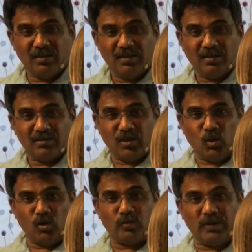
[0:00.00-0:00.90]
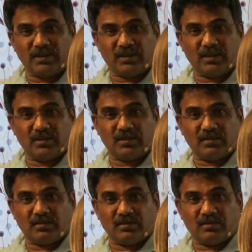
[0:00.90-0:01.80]
The document says,
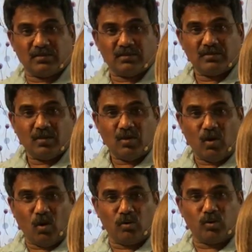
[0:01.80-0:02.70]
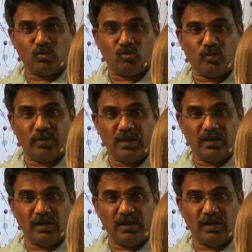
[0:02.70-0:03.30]
all those who believe